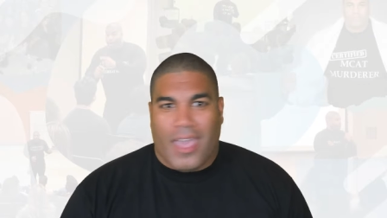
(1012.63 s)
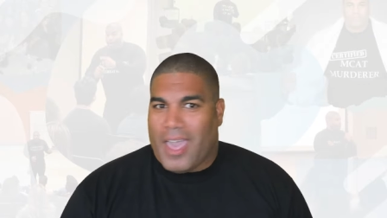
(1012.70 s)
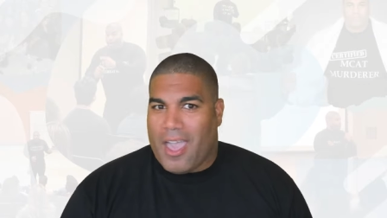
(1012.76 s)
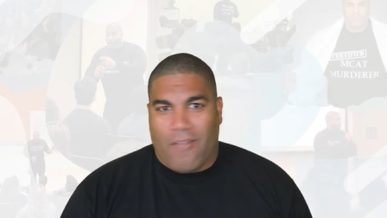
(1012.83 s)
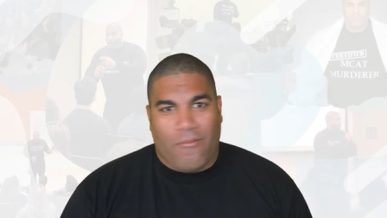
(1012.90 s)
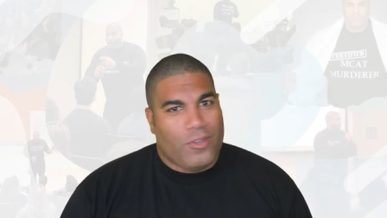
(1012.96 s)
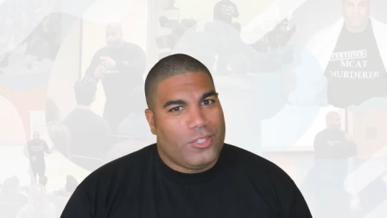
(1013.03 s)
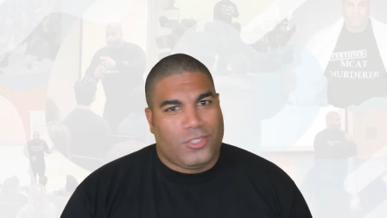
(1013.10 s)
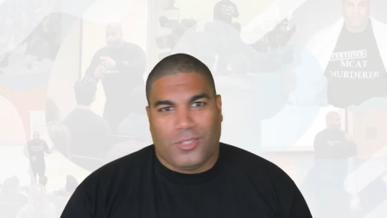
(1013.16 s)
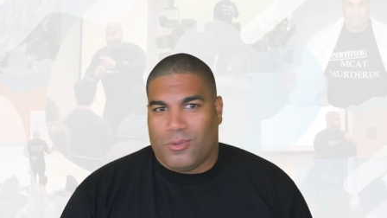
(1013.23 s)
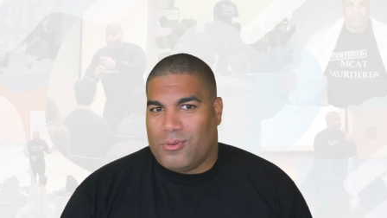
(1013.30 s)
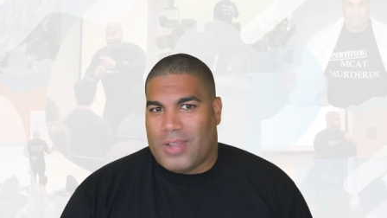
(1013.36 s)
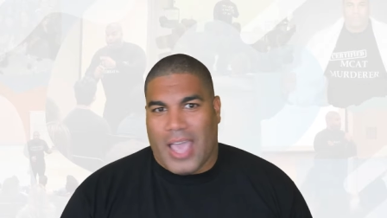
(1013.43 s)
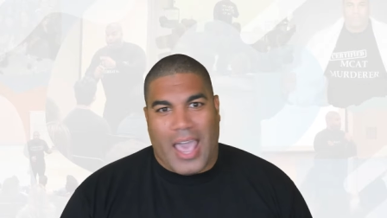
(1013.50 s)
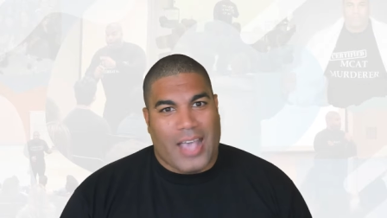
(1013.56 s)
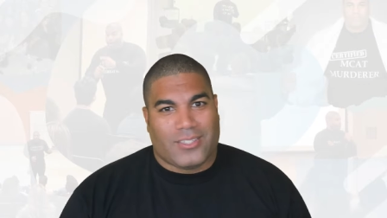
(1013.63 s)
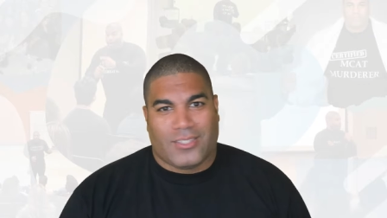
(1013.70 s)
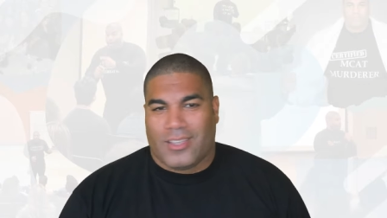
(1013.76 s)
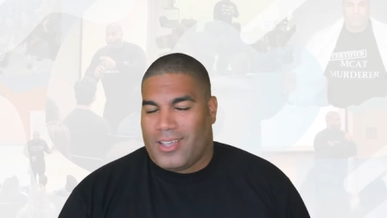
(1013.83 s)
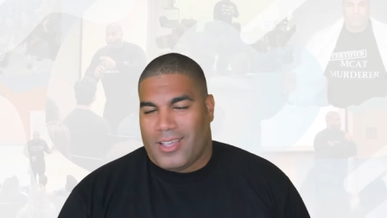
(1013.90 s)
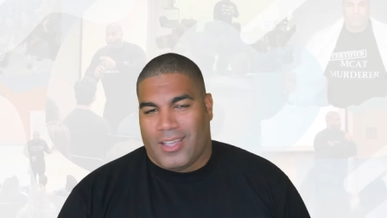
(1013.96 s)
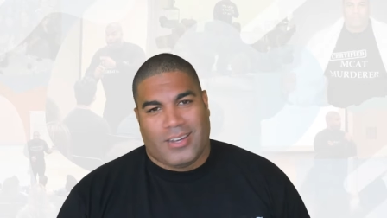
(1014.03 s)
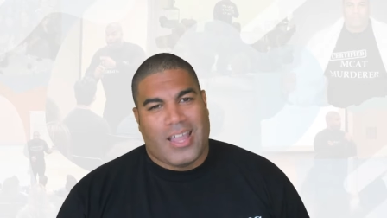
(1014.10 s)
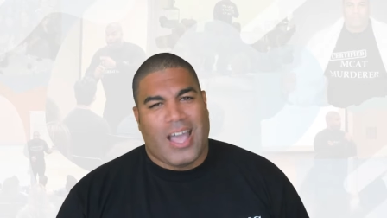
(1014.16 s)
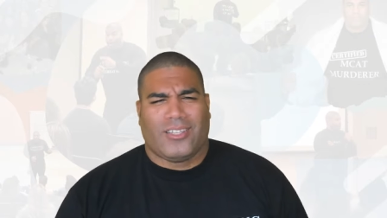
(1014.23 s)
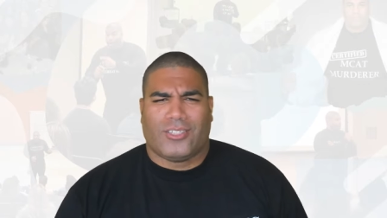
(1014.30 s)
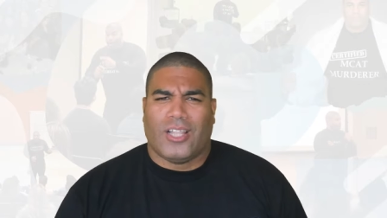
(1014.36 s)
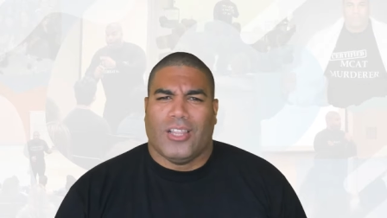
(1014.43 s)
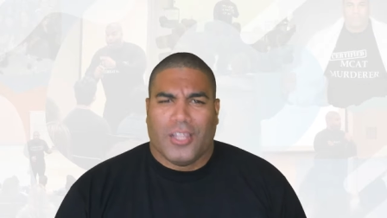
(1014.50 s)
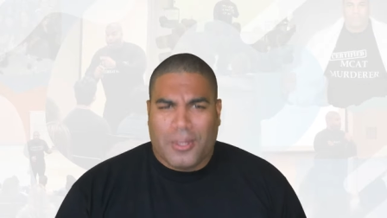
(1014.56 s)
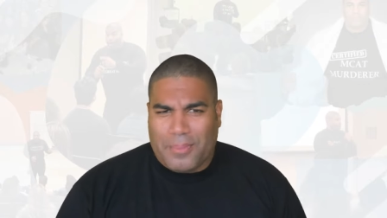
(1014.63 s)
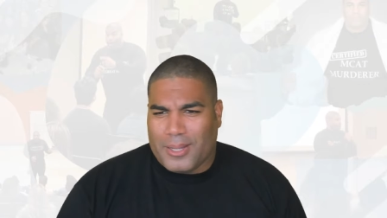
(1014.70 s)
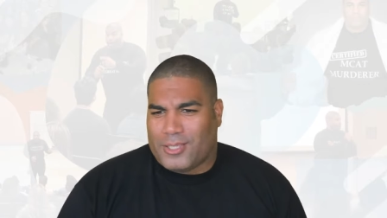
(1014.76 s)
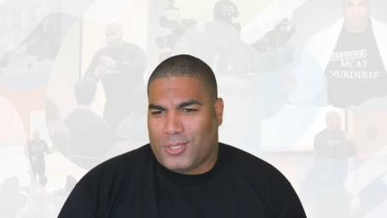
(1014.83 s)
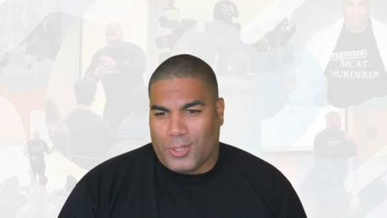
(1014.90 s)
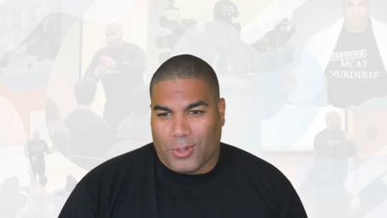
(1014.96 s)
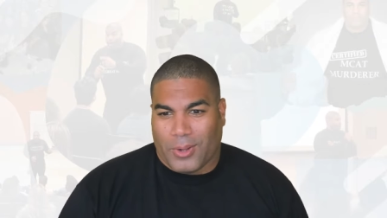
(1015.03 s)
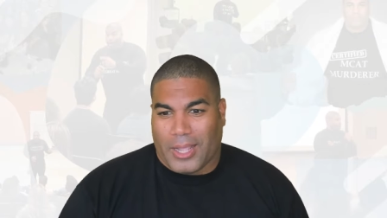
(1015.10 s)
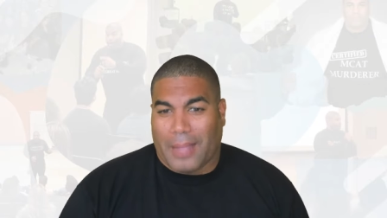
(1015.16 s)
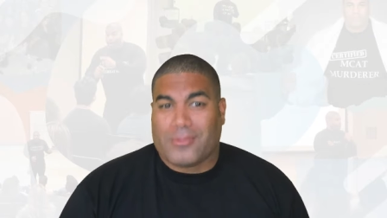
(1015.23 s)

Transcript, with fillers: every student has not just a little bit of tutoring.